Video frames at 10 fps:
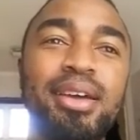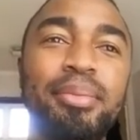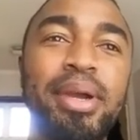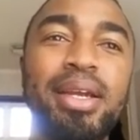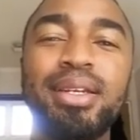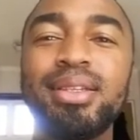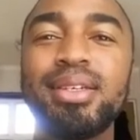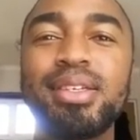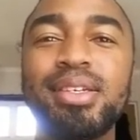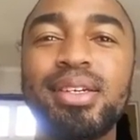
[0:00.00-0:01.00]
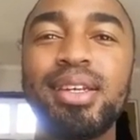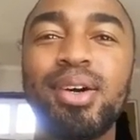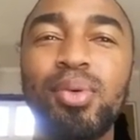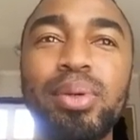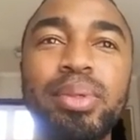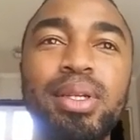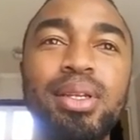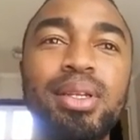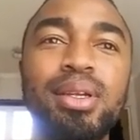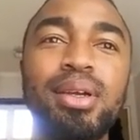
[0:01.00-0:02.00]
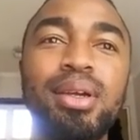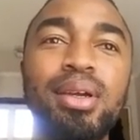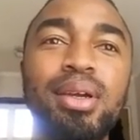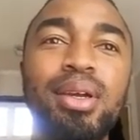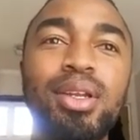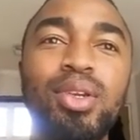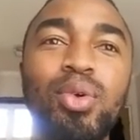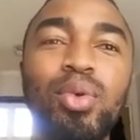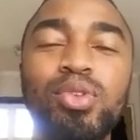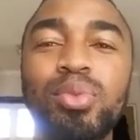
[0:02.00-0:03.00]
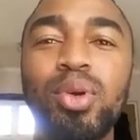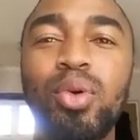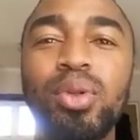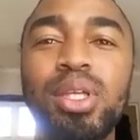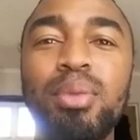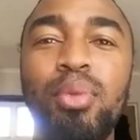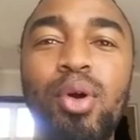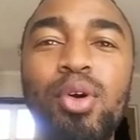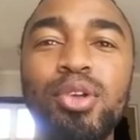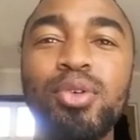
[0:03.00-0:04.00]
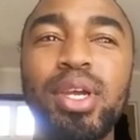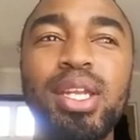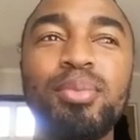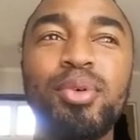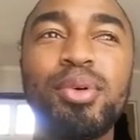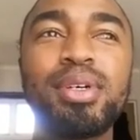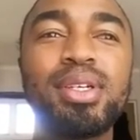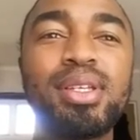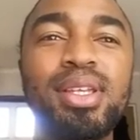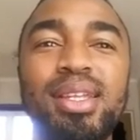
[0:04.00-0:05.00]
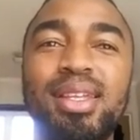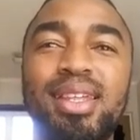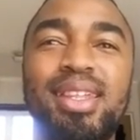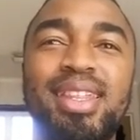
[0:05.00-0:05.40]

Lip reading: Apparently this year now women don't want to be called the Imbokodo anymore. The